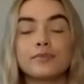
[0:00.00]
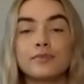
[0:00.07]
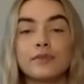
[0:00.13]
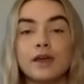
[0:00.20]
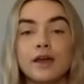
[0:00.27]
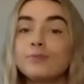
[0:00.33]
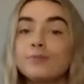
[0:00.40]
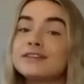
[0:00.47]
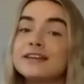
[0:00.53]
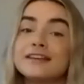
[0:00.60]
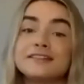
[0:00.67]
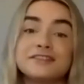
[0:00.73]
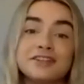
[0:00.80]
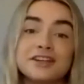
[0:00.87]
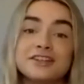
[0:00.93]
I'm saying
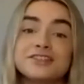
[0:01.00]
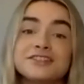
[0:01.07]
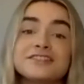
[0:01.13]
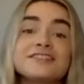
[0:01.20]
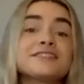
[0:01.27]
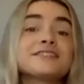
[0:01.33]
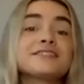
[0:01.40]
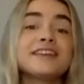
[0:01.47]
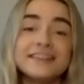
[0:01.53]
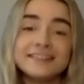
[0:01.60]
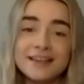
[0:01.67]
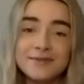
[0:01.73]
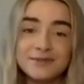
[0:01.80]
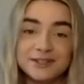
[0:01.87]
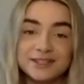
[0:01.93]
suggestions, there's
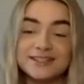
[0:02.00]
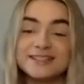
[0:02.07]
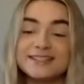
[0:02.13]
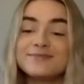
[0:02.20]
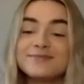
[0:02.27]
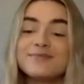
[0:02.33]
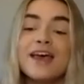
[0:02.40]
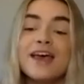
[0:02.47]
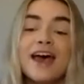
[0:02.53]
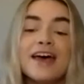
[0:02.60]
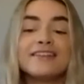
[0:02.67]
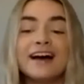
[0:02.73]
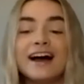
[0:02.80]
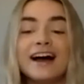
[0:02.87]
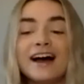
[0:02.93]
evidence
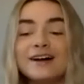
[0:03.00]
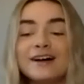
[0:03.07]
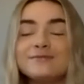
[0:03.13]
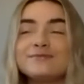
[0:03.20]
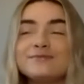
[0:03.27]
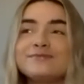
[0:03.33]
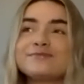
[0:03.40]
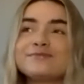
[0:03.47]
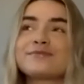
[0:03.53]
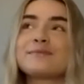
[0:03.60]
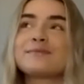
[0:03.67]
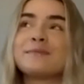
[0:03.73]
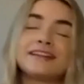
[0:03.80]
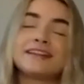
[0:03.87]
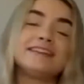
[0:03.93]
that
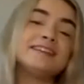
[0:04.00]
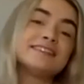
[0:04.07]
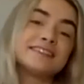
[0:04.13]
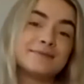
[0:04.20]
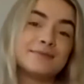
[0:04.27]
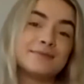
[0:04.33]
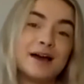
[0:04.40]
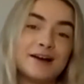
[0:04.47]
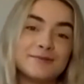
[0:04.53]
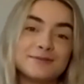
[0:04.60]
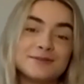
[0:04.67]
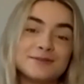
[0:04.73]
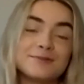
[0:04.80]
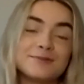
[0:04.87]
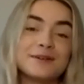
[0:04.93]
magnesium
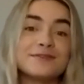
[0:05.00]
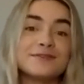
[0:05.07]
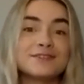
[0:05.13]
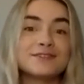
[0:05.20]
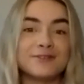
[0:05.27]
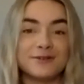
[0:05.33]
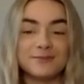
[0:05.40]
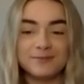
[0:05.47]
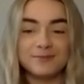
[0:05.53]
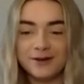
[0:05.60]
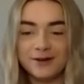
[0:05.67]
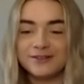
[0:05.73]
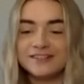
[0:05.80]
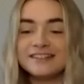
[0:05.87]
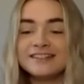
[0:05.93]
helps with strong
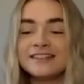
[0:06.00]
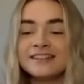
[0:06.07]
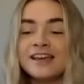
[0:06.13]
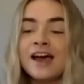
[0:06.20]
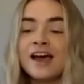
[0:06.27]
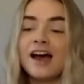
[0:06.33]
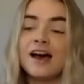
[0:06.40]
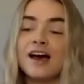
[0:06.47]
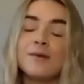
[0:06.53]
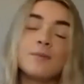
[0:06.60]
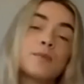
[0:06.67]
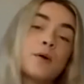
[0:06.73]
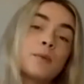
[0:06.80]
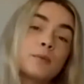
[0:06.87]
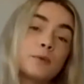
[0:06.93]
bones.
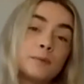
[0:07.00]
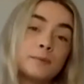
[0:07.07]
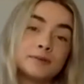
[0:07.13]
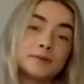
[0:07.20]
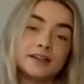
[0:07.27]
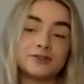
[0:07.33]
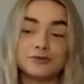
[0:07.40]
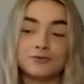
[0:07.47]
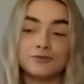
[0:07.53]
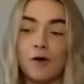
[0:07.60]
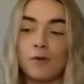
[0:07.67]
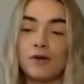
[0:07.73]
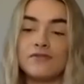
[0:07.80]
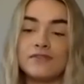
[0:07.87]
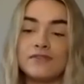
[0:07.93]
One potential
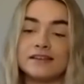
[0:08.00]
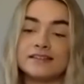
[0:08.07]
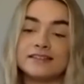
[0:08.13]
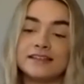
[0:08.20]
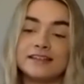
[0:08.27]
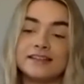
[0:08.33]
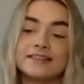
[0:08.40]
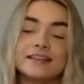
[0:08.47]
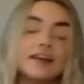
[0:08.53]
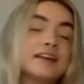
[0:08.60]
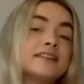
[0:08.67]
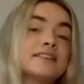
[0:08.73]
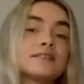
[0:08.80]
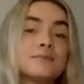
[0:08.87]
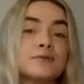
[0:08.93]
role of this is that
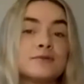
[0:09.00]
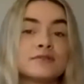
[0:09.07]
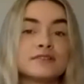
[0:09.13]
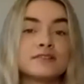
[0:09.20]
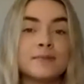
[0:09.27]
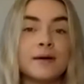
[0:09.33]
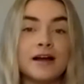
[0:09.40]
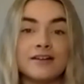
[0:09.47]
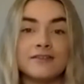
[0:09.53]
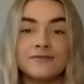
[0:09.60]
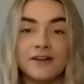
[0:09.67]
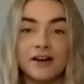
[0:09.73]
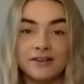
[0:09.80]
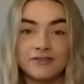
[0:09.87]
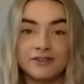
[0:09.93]
it supports the
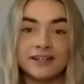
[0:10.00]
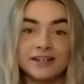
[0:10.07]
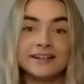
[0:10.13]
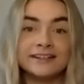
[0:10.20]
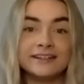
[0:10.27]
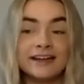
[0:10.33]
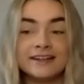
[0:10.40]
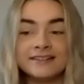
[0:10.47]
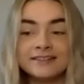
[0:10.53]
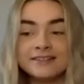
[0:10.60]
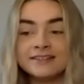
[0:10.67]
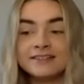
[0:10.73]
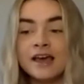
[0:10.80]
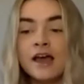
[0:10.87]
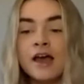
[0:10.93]
parathyroid
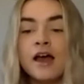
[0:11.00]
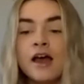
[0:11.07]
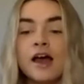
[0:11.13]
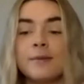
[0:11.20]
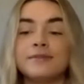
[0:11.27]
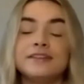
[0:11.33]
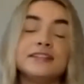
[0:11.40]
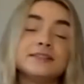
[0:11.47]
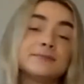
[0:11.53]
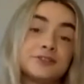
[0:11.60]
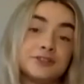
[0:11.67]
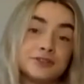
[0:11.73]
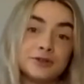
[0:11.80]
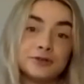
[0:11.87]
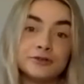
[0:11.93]
glands, and these
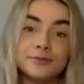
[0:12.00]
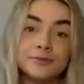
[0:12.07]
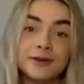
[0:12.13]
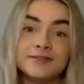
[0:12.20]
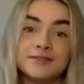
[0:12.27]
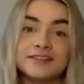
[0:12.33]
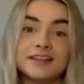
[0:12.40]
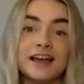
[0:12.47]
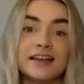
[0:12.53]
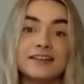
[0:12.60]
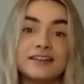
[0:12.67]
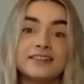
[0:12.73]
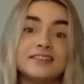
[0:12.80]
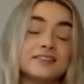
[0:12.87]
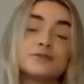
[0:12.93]
produce hormones,
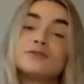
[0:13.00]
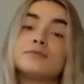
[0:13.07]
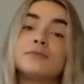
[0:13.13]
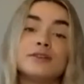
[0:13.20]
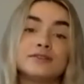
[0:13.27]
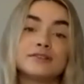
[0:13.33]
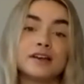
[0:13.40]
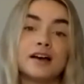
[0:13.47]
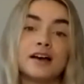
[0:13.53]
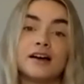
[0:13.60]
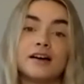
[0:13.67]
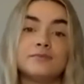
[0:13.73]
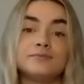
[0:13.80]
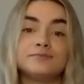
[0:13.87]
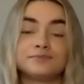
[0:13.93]
and these hormones
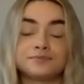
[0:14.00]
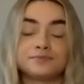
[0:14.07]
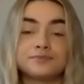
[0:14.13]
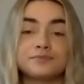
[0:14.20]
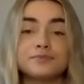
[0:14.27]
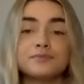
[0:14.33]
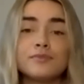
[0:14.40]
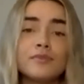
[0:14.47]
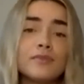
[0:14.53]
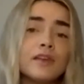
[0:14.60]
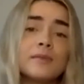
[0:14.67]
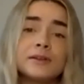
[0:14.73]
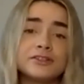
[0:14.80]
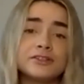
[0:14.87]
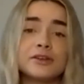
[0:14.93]

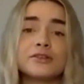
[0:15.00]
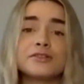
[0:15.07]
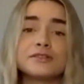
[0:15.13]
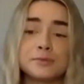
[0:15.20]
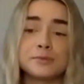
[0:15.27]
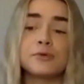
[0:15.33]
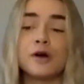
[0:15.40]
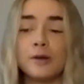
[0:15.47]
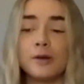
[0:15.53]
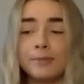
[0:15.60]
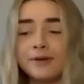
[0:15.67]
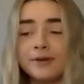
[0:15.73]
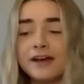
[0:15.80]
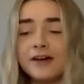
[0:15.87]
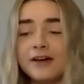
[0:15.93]
should support our
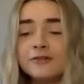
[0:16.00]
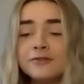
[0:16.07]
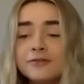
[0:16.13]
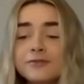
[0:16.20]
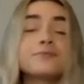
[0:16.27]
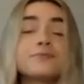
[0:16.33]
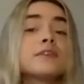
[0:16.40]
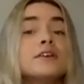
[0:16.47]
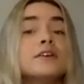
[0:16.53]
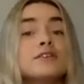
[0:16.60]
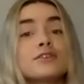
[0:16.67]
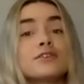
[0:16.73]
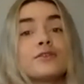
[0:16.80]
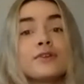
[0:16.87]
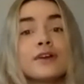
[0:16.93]
bone health.
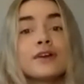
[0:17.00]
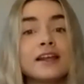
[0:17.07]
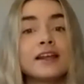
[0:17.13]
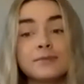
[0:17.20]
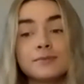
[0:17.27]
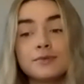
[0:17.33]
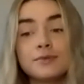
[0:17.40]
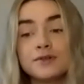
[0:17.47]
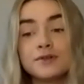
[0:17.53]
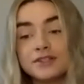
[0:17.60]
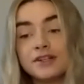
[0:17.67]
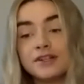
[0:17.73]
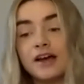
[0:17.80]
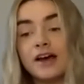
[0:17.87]
So really important